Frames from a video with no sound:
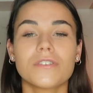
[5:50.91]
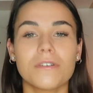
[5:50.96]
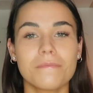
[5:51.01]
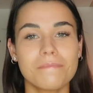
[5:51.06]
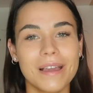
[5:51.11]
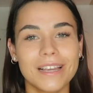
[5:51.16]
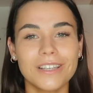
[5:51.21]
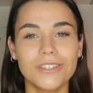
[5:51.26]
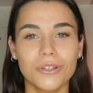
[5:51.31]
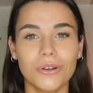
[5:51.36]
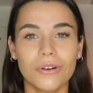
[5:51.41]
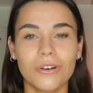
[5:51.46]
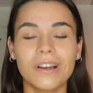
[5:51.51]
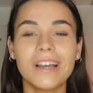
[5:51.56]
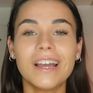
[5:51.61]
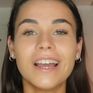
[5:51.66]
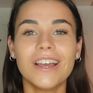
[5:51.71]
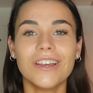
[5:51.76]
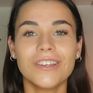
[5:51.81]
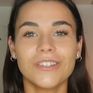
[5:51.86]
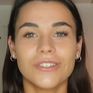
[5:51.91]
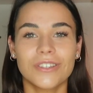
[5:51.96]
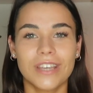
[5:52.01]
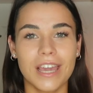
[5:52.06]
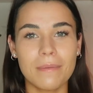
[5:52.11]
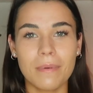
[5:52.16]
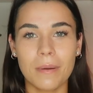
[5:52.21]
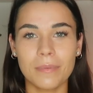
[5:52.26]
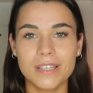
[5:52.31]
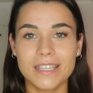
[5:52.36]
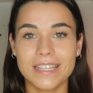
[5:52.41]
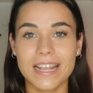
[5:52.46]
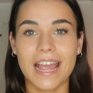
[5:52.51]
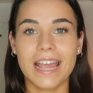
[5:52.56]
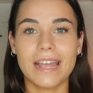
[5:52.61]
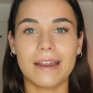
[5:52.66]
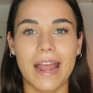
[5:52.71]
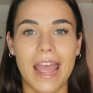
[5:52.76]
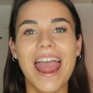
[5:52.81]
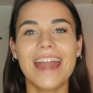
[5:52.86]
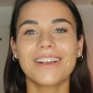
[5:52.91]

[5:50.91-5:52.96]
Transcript: So make sure you keep up to date